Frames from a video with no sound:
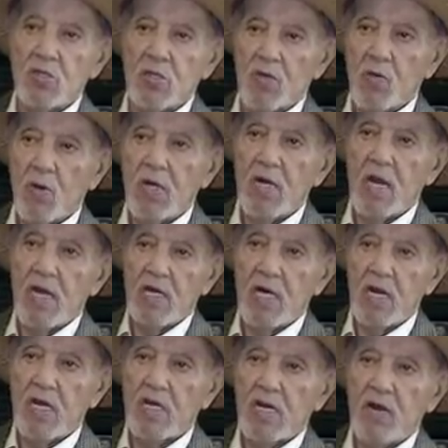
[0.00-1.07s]
The one I
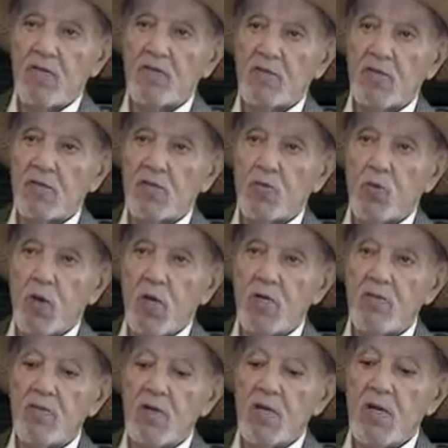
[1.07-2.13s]
like of the
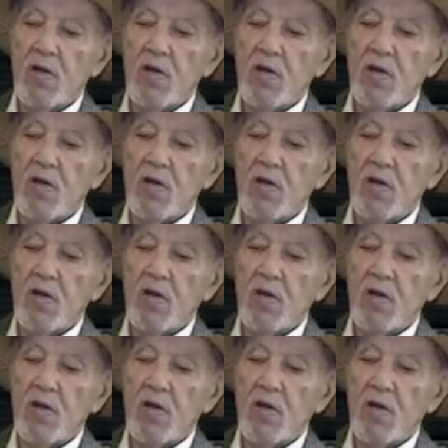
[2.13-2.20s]
12